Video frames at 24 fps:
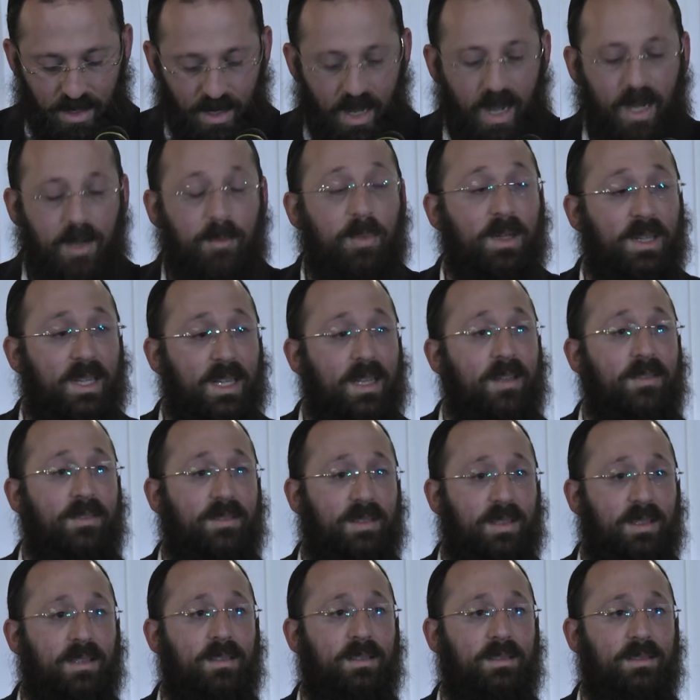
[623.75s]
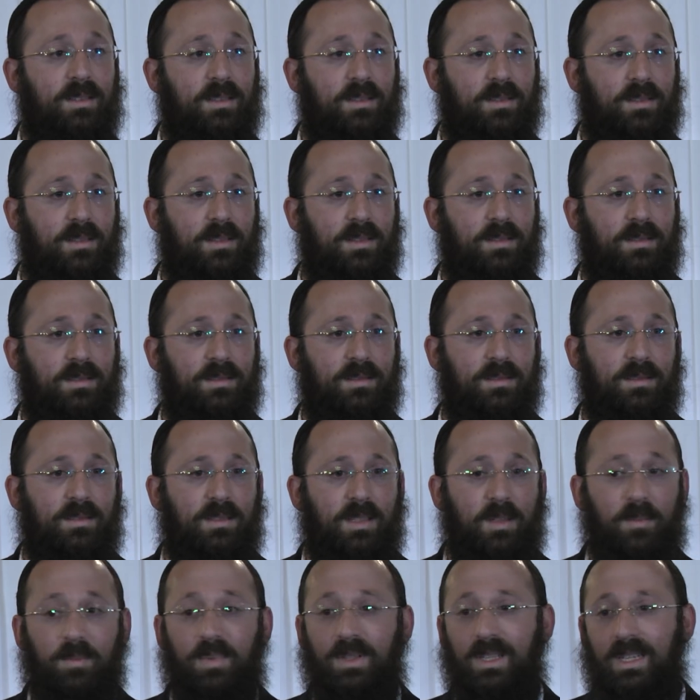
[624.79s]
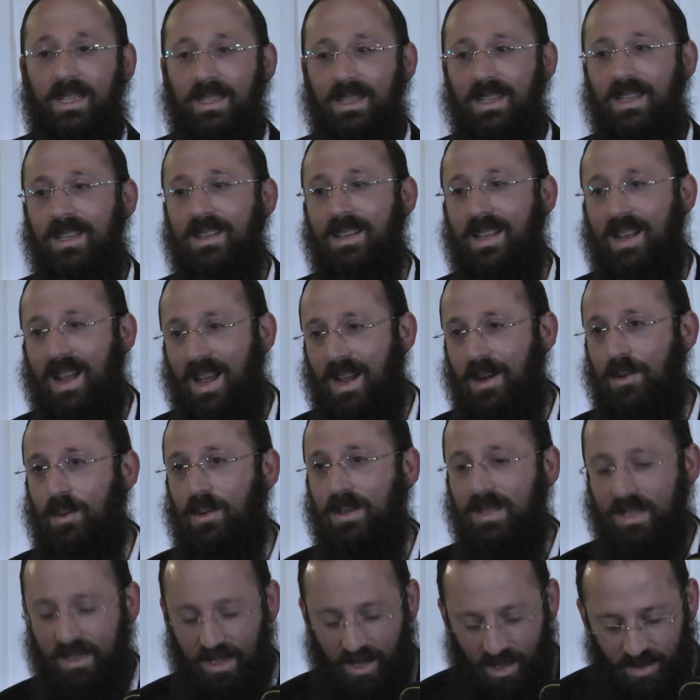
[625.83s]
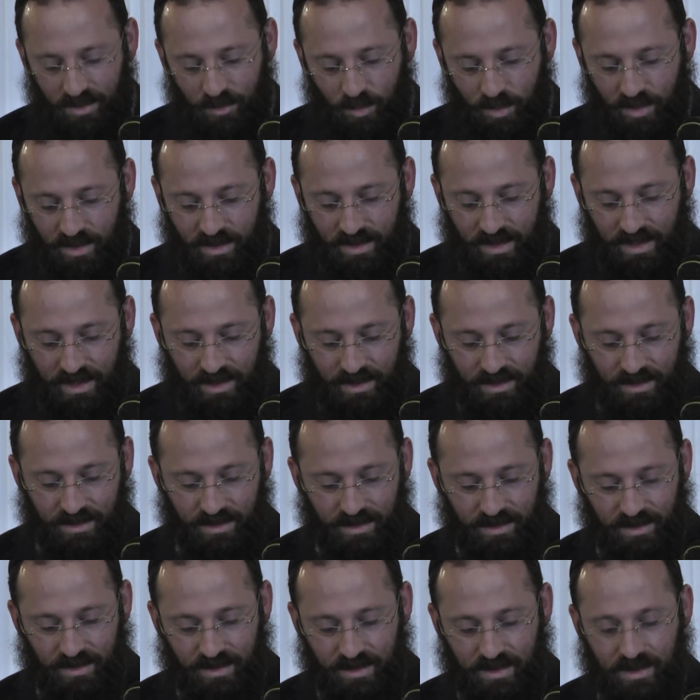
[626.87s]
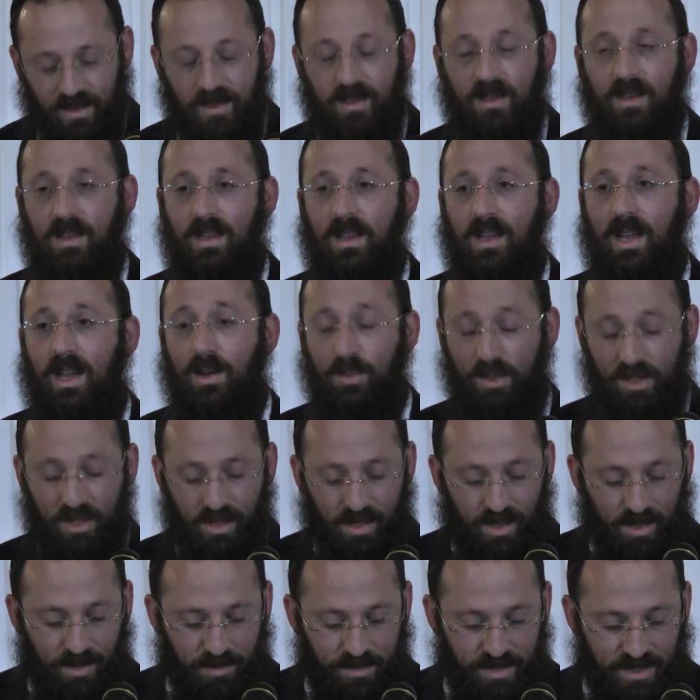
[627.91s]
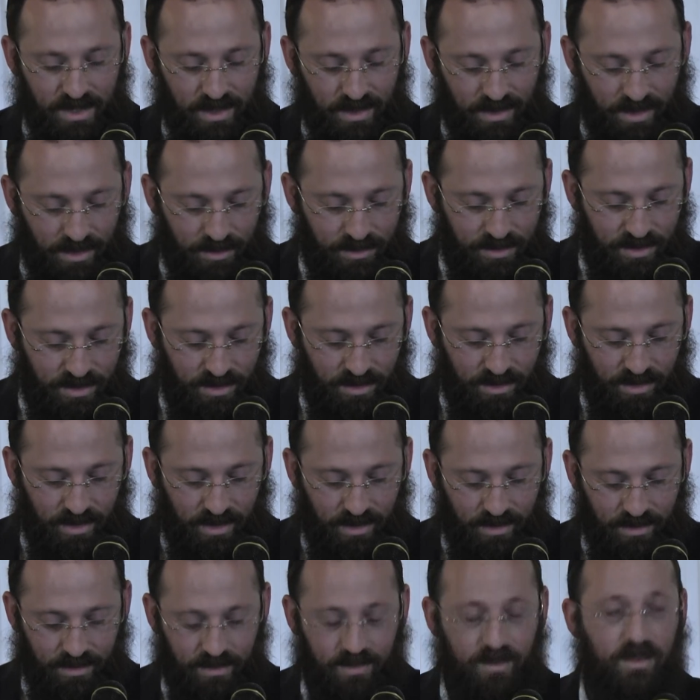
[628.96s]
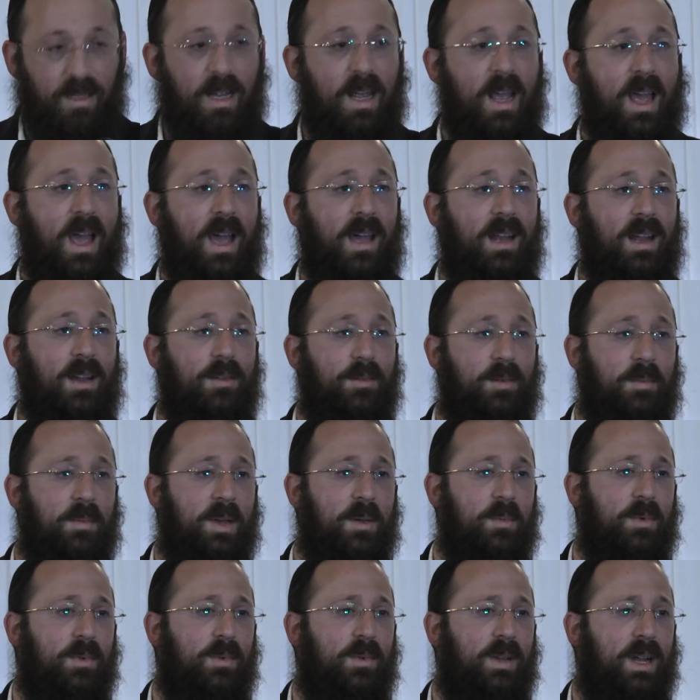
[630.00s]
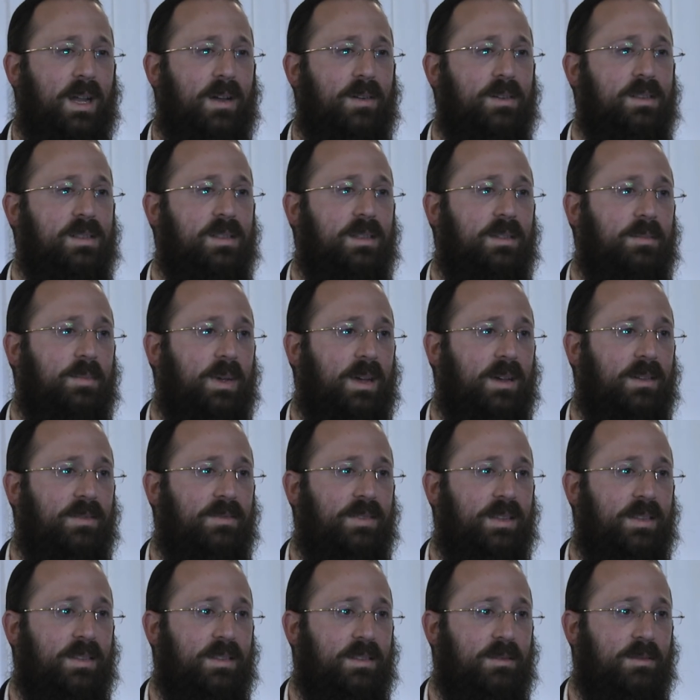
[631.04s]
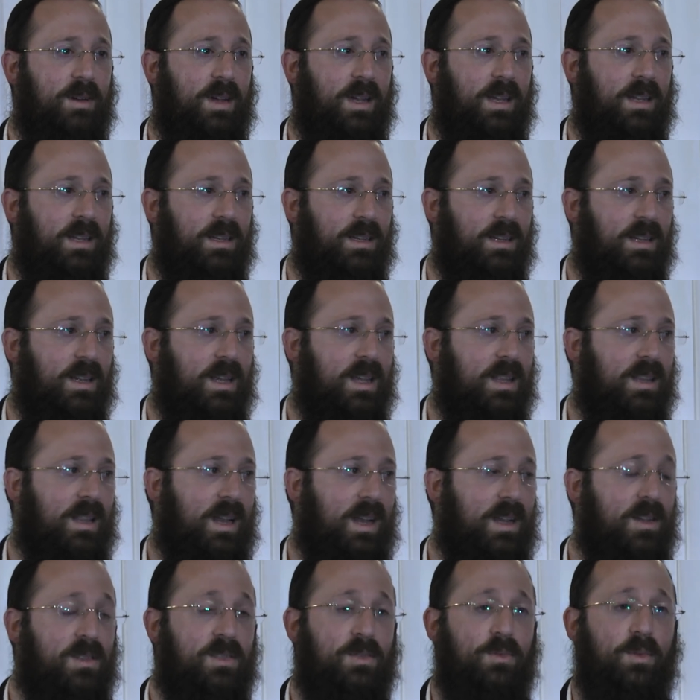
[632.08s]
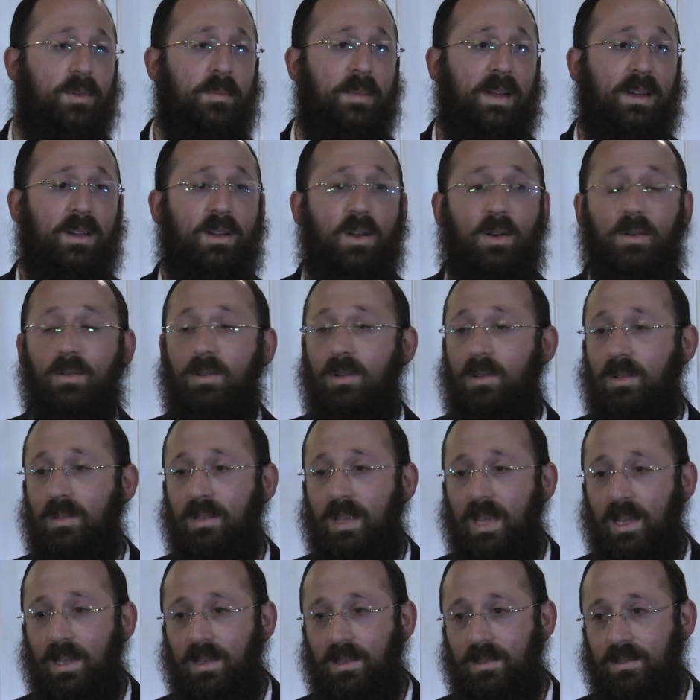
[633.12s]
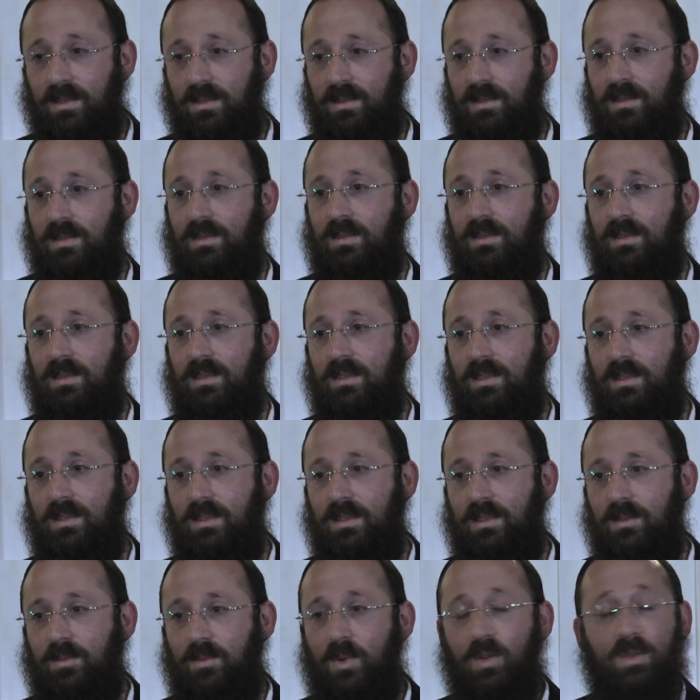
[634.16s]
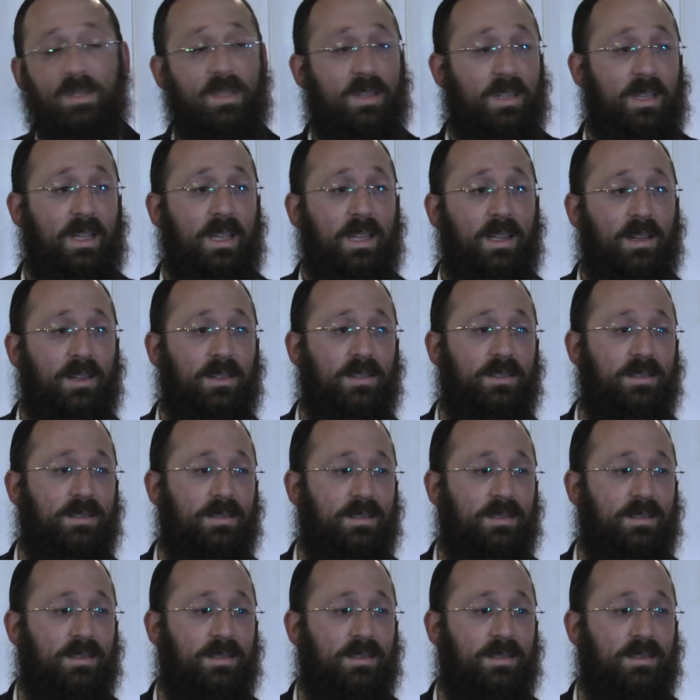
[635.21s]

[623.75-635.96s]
I believed completely that I was unworthy, I was clumsy, and I was dirty. And I remember when I was in about 5th grade that I used to wear my coat all day, most of the year.